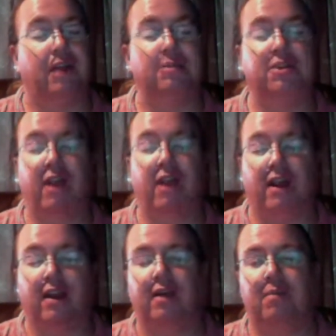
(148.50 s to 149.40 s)
absolutely right.
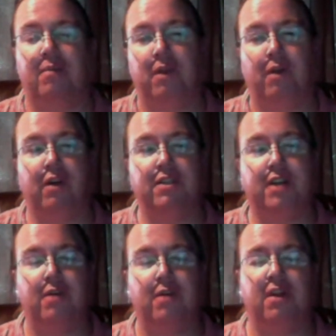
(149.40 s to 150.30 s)
I
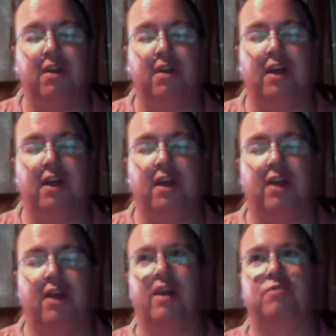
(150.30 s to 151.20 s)
started with Ektron. That was
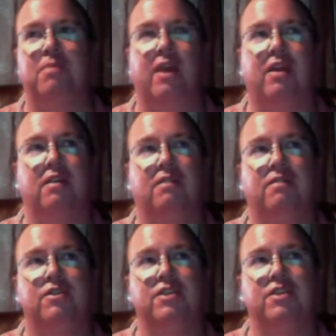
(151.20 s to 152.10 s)
way back in
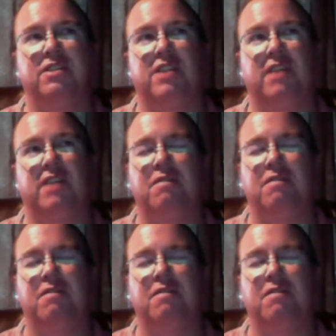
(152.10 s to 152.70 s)
version 7.5,